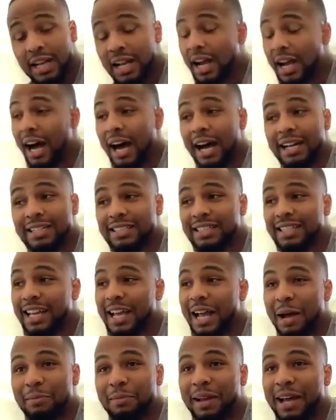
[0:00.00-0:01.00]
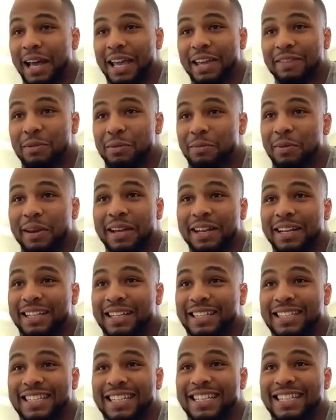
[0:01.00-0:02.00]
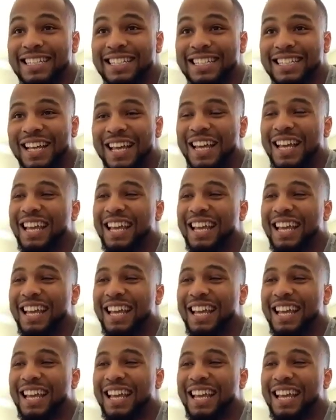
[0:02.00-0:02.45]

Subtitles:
Honestly, I'm not even paying attention.